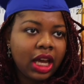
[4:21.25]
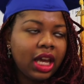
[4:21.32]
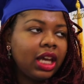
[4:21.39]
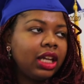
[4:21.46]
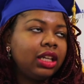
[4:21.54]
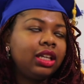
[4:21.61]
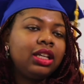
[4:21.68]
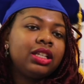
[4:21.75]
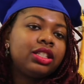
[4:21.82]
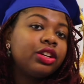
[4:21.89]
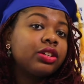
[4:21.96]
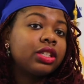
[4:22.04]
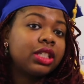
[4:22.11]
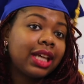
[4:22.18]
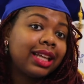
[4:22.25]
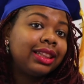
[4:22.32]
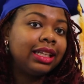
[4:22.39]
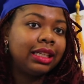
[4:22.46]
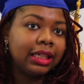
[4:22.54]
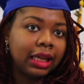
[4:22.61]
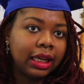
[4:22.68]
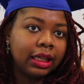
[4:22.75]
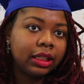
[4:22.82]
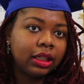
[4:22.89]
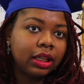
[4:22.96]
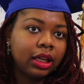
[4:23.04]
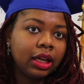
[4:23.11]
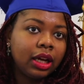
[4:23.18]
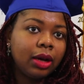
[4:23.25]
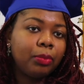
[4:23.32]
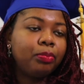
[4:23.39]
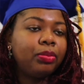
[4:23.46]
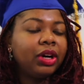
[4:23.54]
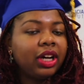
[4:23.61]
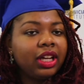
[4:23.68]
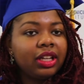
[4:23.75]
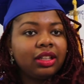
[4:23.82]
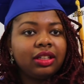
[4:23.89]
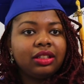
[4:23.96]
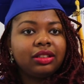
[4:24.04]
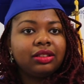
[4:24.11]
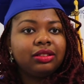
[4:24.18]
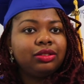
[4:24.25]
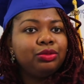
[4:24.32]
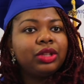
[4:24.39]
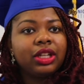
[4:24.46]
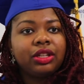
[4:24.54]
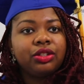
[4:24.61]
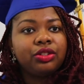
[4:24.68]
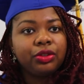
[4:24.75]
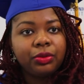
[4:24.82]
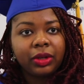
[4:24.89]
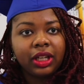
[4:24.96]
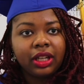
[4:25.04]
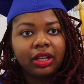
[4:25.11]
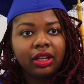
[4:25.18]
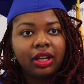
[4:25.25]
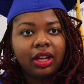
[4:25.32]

And easier said than done, but you can do it.